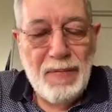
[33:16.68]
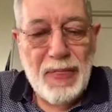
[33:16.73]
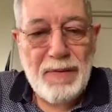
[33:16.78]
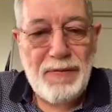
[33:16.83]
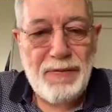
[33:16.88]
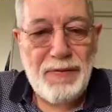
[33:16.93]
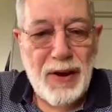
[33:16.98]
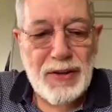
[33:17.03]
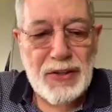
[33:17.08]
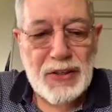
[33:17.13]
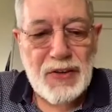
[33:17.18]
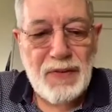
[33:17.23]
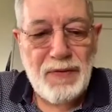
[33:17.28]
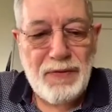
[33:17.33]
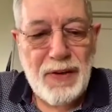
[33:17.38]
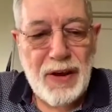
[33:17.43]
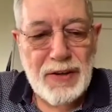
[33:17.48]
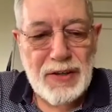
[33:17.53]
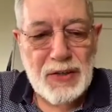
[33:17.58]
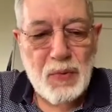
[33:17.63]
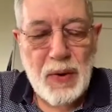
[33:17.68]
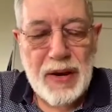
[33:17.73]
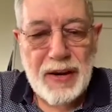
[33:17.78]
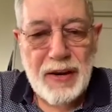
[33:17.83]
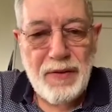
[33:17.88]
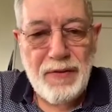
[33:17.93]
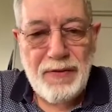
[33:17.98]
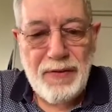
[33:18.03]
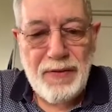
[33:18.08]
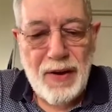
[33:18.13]
first
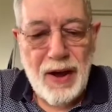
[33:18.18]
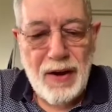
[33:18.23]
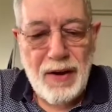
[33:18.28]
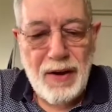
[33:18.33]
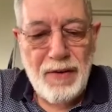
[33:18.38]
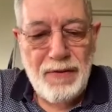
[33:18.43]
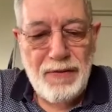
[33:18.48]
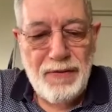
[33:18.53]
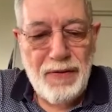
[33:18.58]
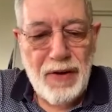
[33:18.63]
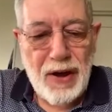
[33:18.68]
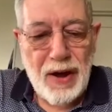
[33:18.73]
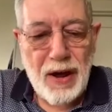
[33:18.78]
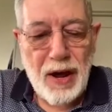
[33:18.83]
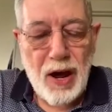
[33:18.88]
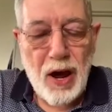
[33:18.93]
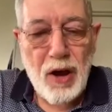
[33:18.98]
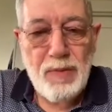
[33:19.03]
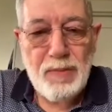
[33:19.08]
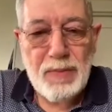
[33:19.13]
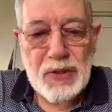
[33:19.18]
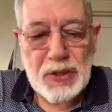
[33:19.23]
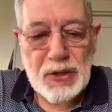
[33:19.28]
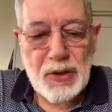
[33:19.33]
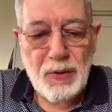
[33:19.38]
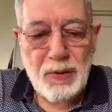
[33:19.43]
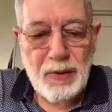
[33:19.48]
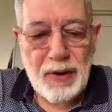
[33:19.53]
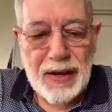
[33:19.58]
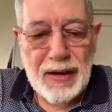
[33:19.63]
week of
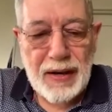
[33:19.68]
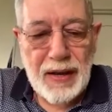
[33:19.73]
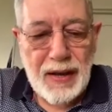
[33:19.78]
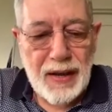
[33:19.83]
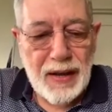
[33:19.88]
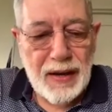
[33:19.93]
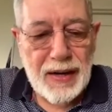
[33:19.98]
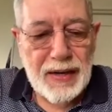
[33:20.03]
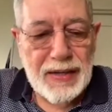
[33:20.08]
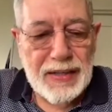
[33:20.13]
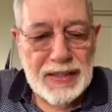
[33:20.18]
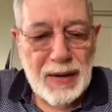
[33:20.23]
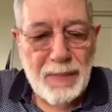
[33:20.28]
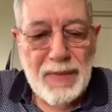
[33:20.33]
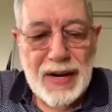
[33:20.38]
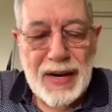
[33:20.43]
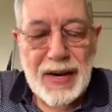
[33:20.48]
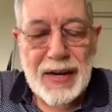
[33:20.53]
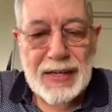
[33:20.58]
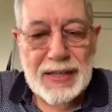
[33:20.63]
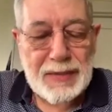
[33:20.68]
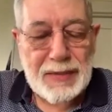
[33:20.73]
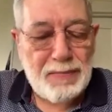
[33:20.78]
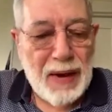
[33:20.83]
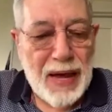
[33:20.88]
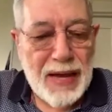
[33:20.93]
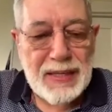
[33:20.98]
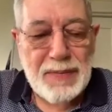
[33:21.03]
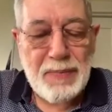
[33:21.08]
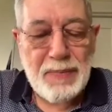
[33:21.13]
homeschooling, can somebody
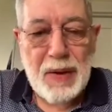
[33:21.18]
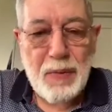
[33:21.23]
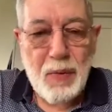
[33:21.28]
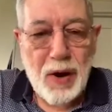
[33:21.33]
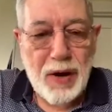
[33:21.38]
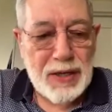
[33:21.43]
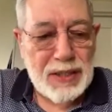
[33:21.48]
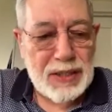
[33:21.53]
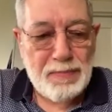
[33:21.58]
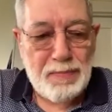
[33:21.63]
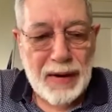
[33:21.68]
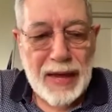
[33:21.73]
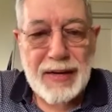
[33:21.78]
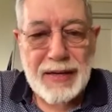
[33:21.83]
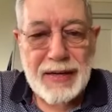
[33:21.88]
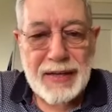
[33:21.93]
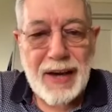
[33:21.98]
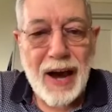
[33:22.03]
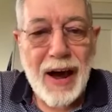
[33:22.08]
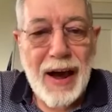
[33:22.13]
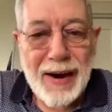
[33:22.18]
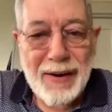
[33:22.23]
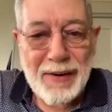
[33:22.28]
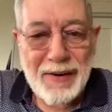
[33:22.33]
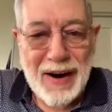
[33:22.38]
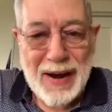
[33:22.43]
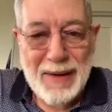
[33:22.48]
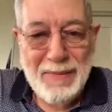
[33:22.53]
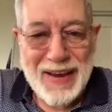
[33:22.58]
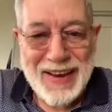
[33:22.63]
explain to me what a split
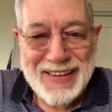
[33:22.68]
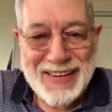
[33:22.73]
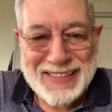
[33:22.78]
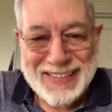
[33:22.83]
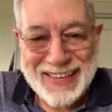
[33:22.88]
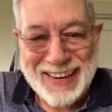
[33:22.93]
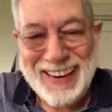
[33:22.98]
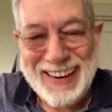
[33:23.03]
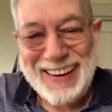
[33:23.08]
diagram is?